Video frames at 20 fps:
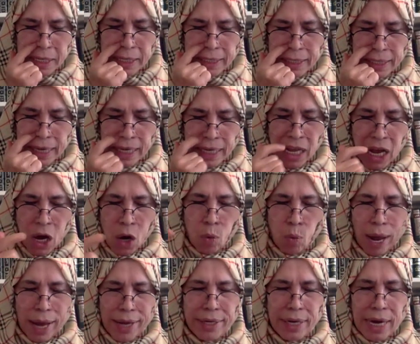He said,
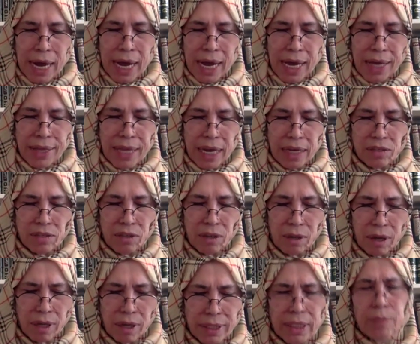
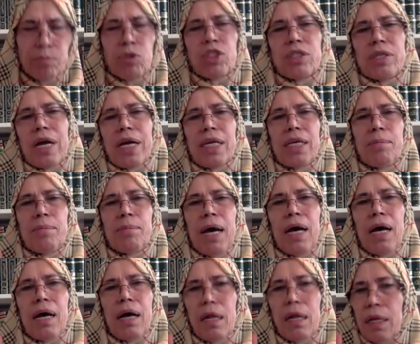
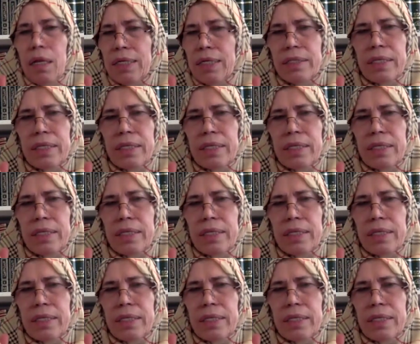Allah